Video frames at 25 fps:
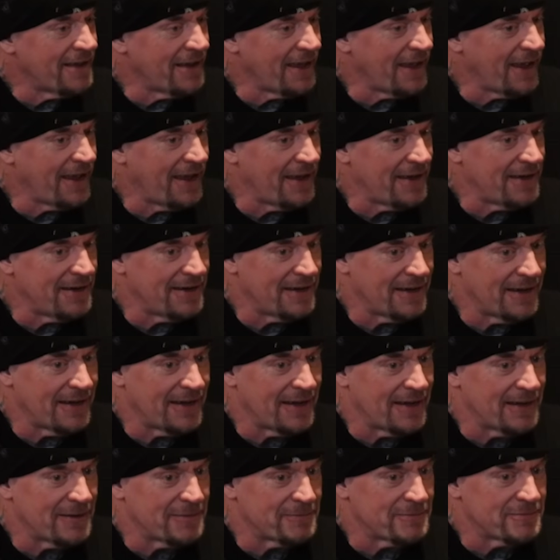and
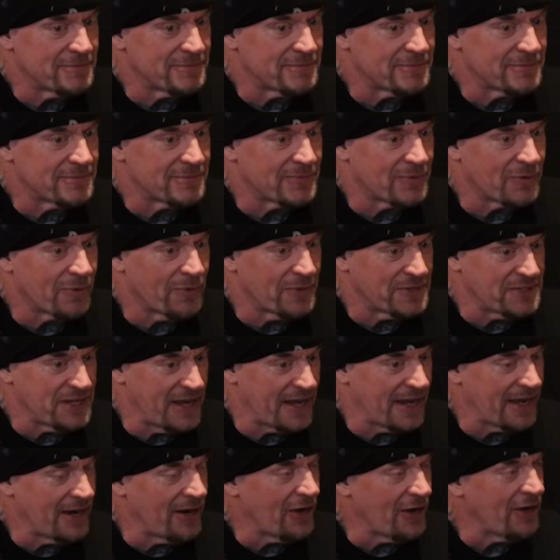uh, quit
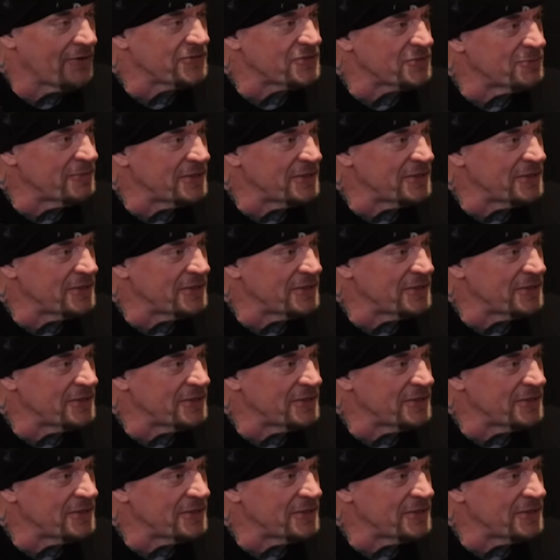taking off so